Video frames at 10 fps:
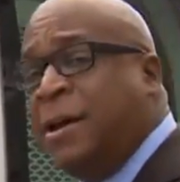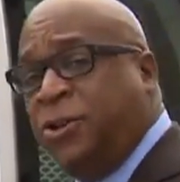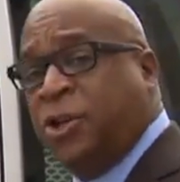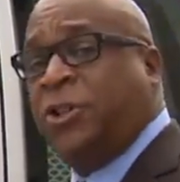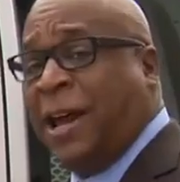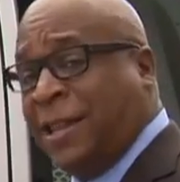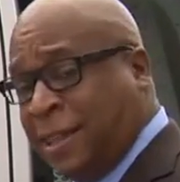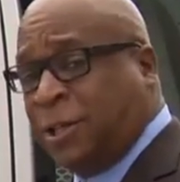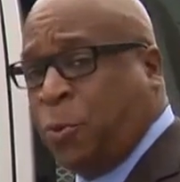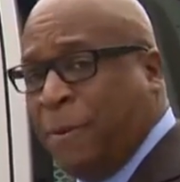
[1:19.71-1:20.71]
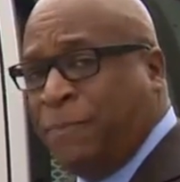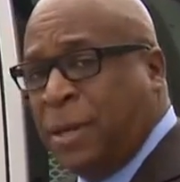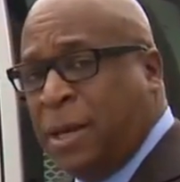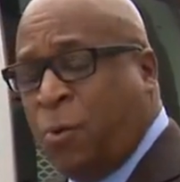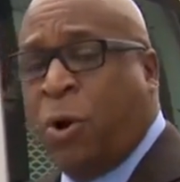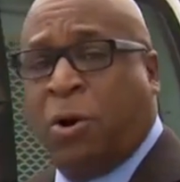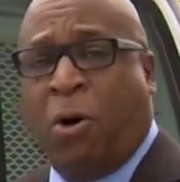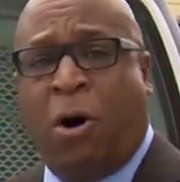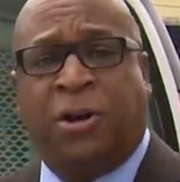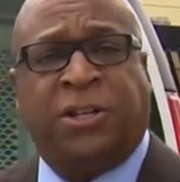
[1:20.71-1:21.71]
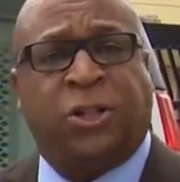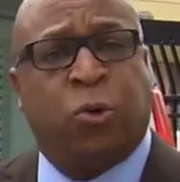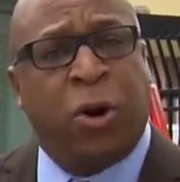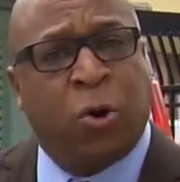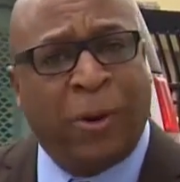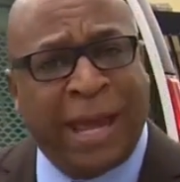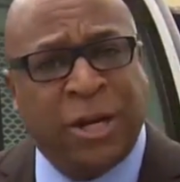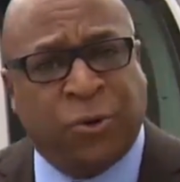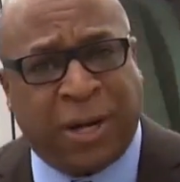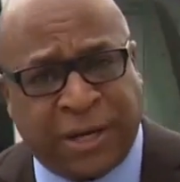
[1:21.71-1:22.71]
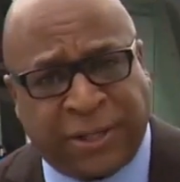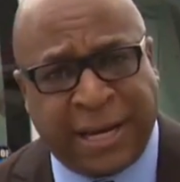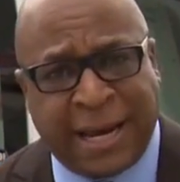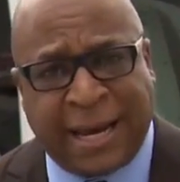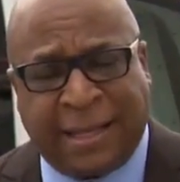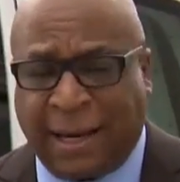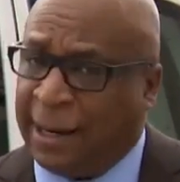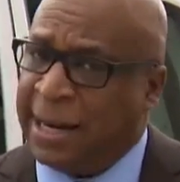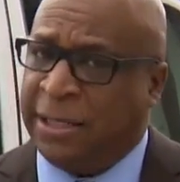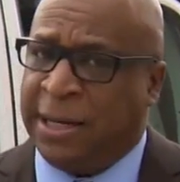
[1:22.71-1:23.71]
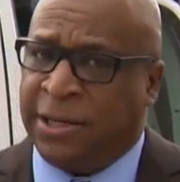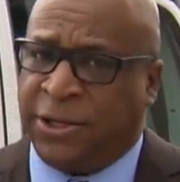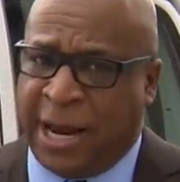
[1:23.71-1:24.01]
just like this one what caused his critical injuries that led to his